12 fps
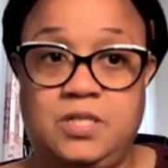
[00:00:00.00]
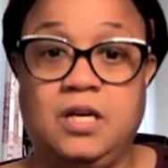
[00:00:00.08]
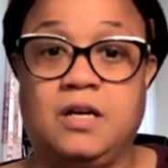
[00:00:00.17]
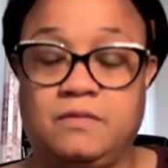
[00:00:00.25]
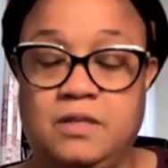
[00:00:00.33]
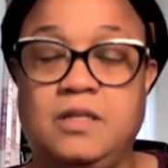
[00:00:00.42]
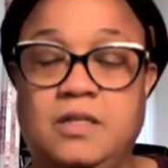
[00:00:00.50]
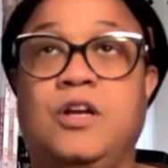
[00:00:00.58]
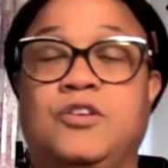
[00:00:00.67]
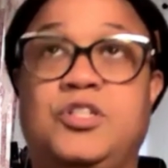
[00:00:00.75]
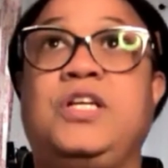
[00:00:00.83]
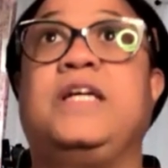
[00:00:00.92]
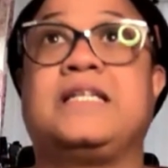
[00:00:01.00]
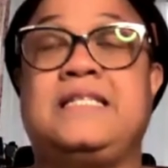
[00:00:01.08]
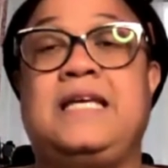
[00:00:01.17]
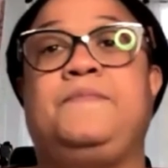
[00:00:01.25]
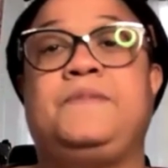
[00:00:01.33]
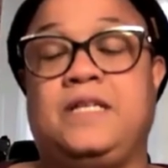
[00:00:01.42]
took, you know, she
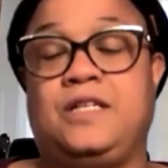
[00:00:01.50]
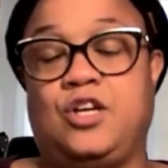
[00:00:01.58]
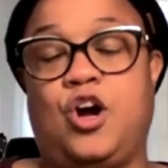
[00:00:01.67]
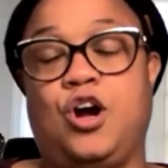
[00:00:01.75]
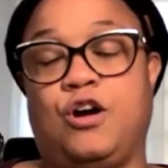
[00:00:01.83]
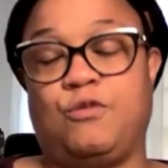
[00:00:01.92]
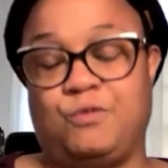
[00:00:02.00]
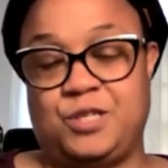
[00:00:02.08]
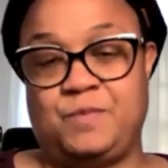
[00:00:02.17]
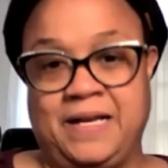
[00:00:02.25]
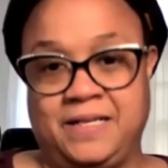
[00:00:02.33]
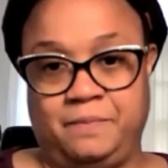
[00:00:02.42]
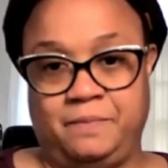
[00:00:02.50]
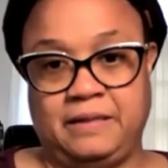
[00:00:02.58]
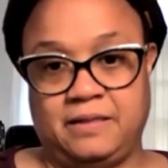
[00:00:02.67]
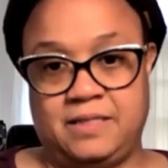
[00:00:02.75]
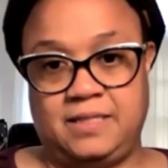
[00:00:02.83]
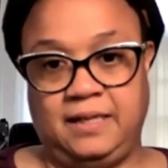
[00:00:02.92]
accepted her
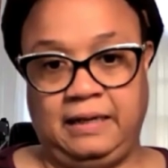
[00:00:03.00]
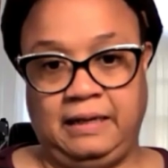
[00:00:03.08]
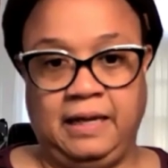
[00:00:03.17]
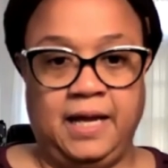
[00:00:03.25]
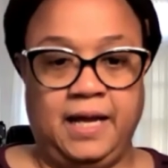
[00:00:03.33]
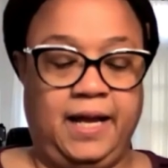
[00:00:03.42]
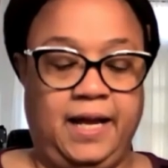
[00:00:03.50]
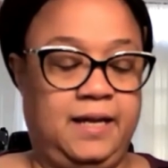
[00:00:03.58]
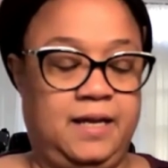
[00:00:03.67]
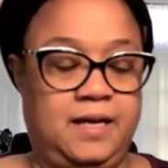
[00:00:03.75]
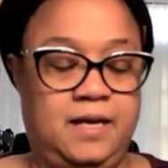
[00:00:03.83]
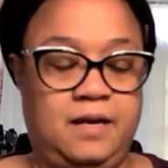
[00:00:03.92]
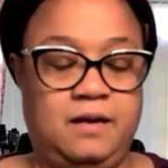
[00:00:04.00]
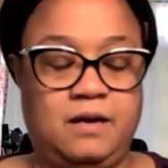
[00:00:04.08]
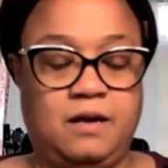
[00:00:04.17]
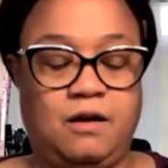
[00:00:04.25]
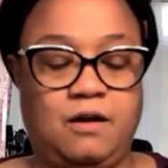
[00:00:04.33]
responsibility in